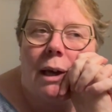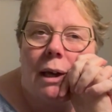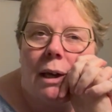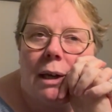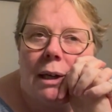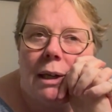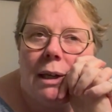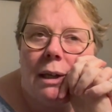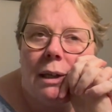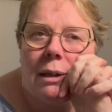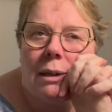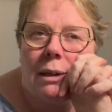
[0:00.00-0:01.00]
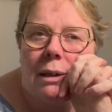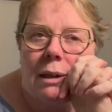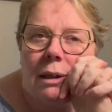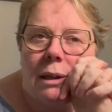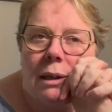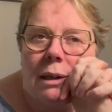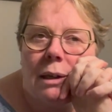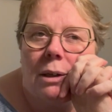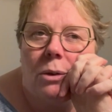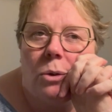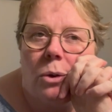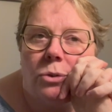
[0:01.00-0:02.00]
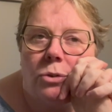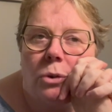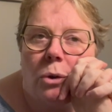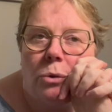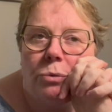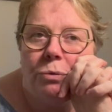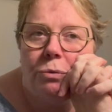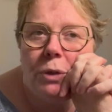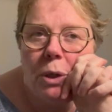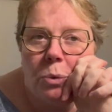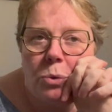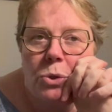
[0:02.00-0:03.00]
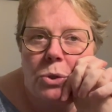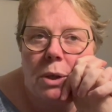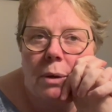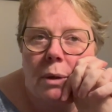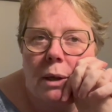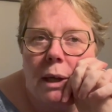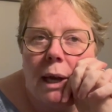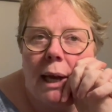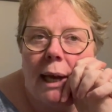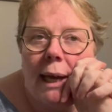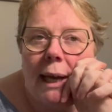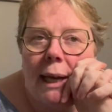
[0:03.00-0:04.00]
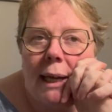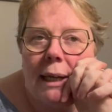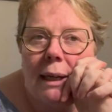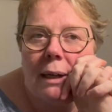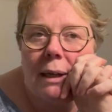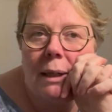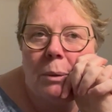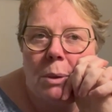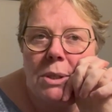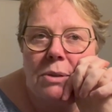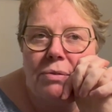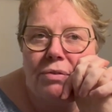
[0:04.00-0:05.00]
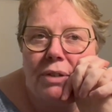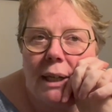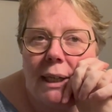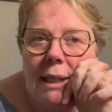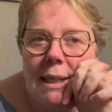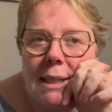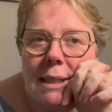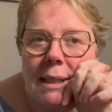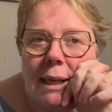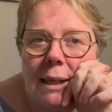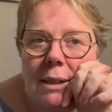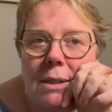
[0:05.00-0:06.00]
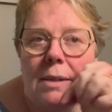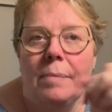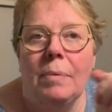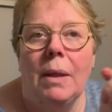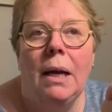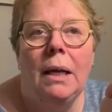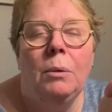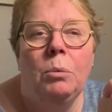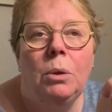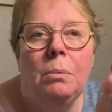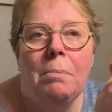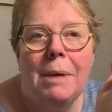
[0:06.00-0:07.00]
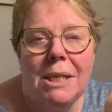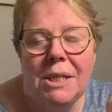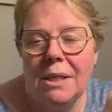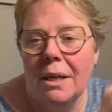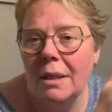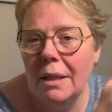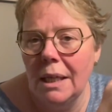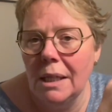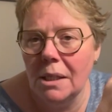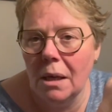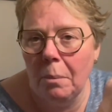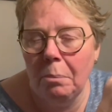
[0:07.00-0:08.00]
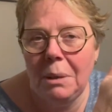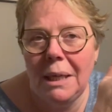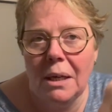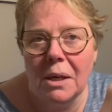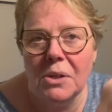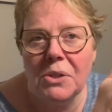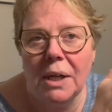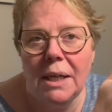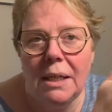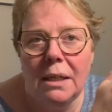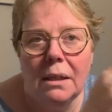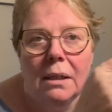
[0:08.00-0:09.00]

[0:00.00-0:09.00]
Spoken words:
I got confused. And I was afraid that I would mess things up because I